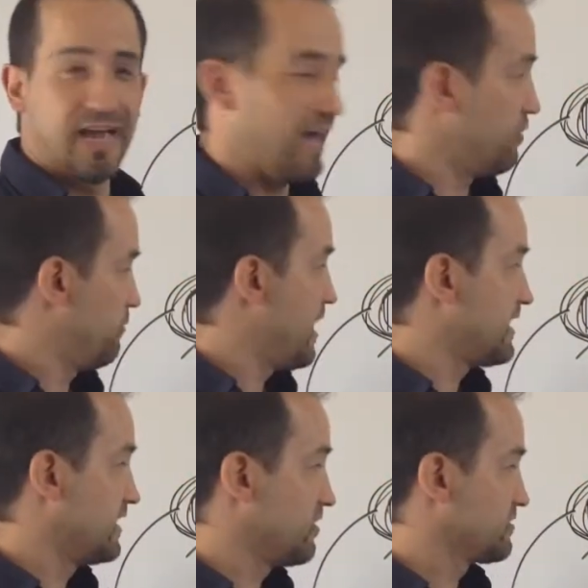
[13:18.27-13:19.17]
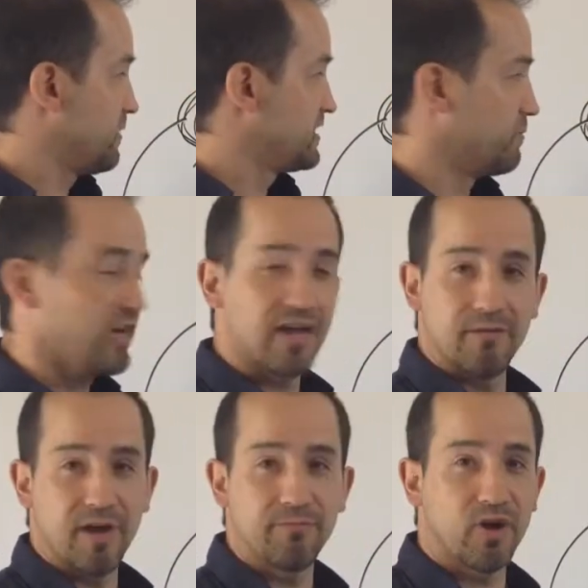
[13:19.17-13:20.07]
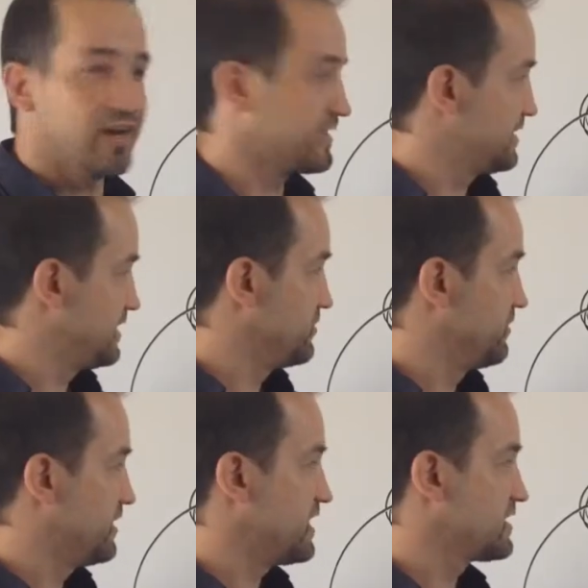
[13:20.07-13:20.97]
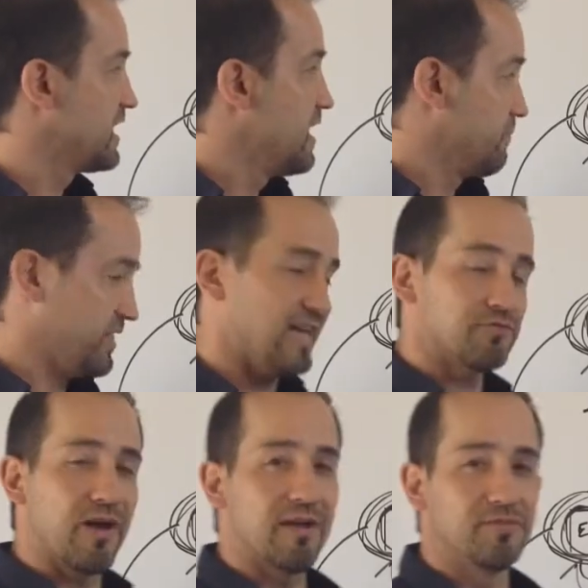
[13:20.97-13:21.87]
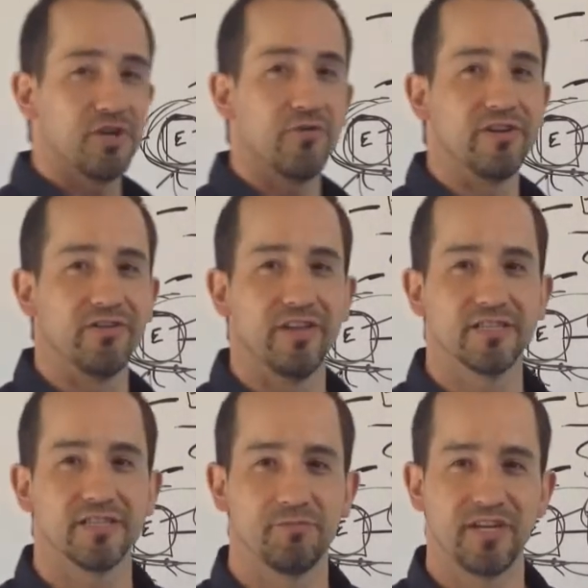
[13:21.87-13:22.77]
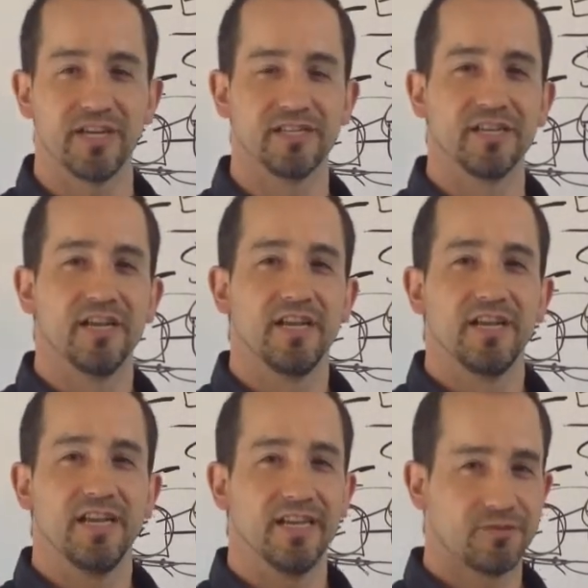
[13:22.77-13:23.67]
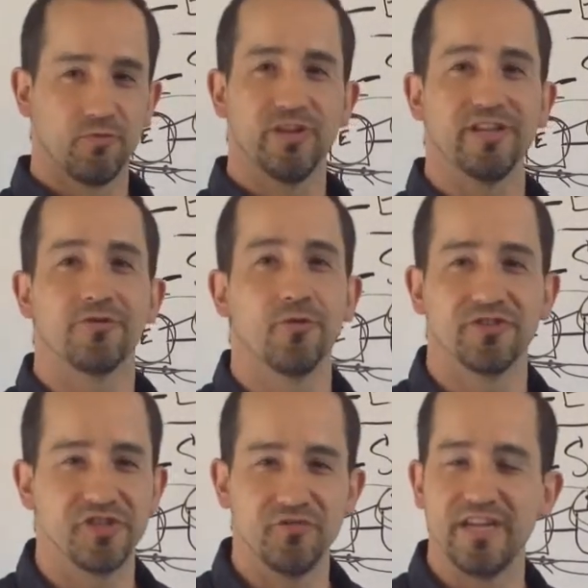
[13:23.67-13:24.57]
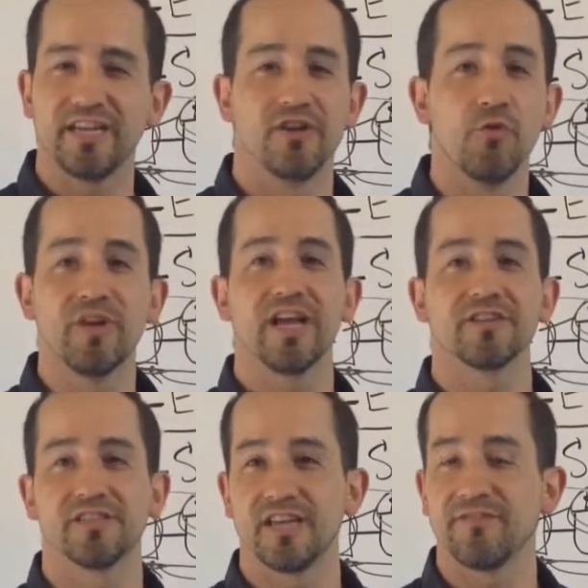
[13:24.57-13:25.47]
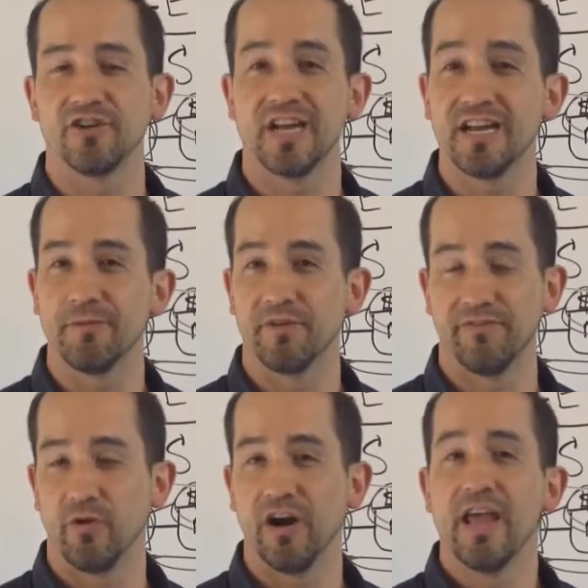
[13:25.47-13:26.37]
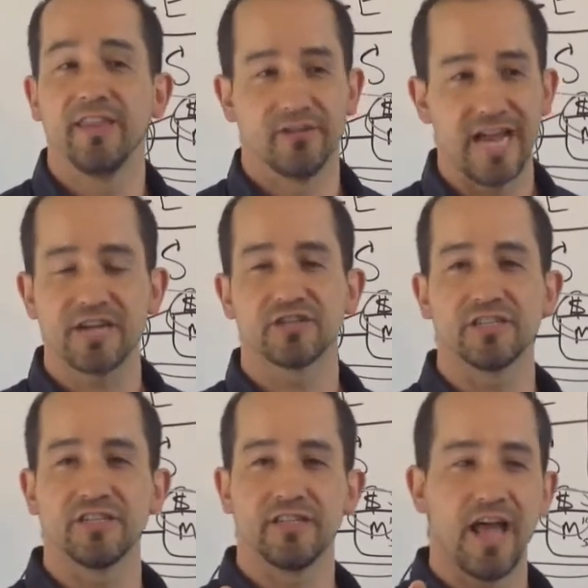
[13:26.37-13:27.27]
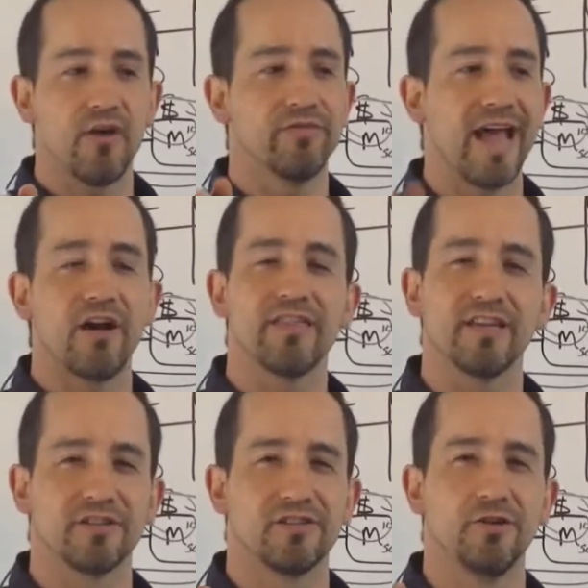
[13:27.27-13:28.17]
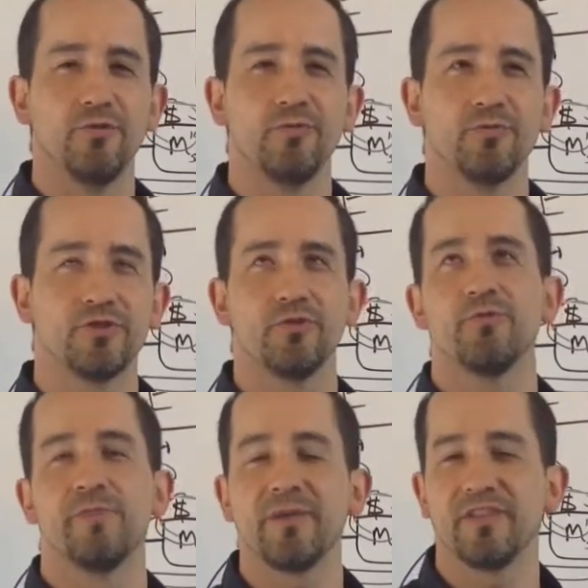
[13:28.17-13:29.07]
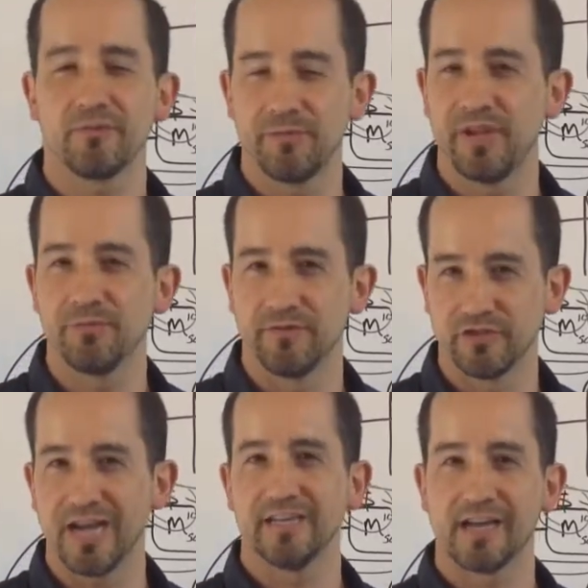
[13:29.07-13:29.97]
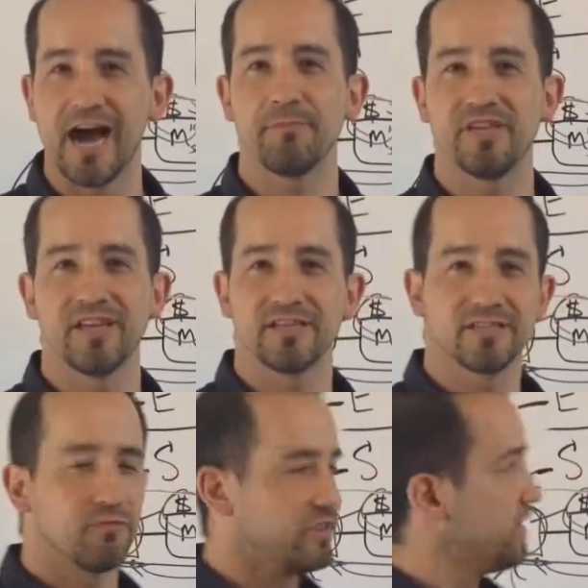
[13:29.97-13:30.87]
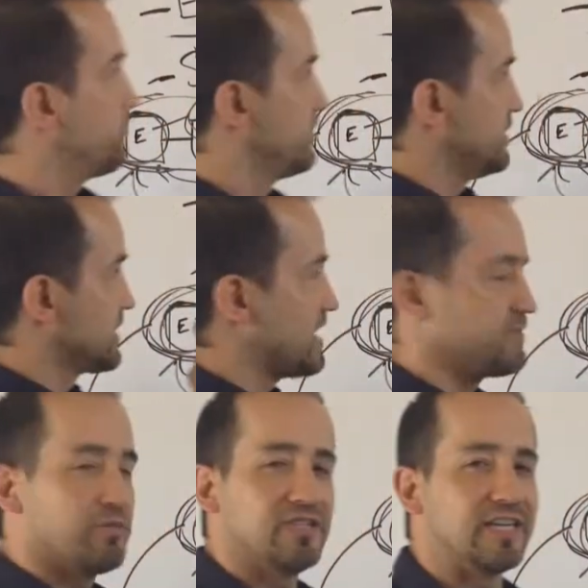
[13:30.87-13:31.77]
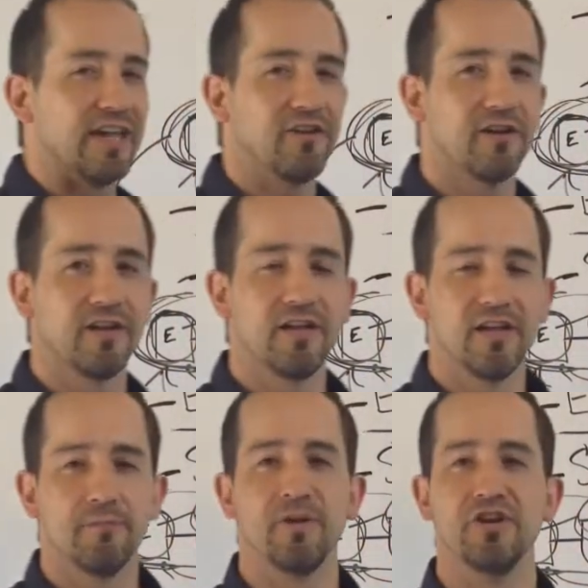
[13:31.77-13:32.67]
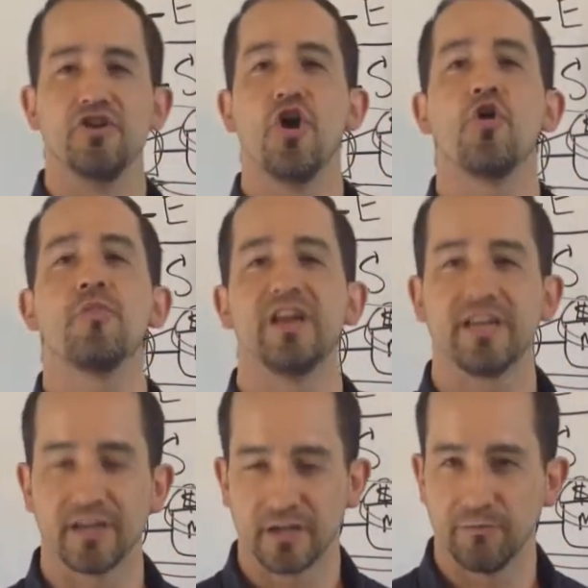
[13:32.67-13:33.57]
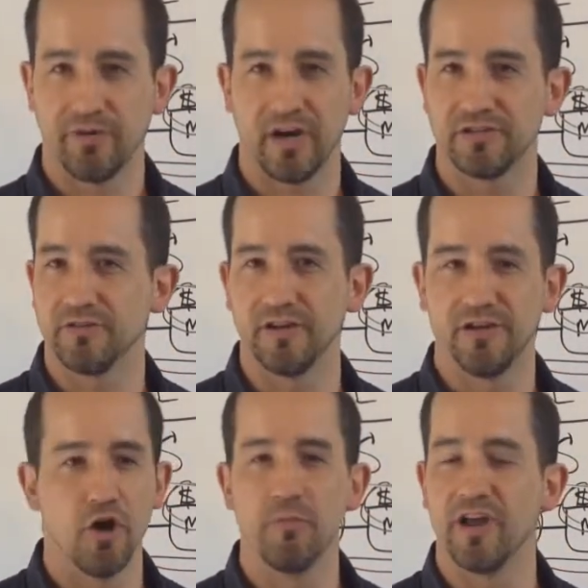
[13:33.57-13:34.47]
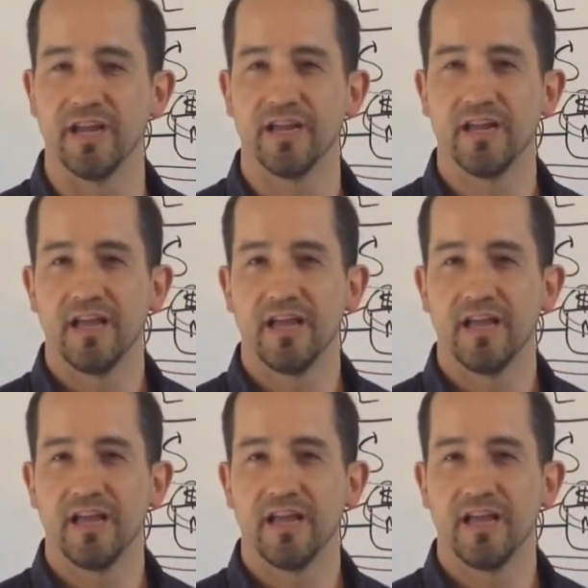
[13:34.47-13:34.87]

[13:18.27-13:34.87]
I don't make near as much money on my products as I do with this, but that's why I'm showing you this, is because it's really cool. It's unique. Nobody else has ever done it before. There's actually, now I think two, maybe three people have tried to copy this, what these guys have put together, but nobody can compare to it. Nobody.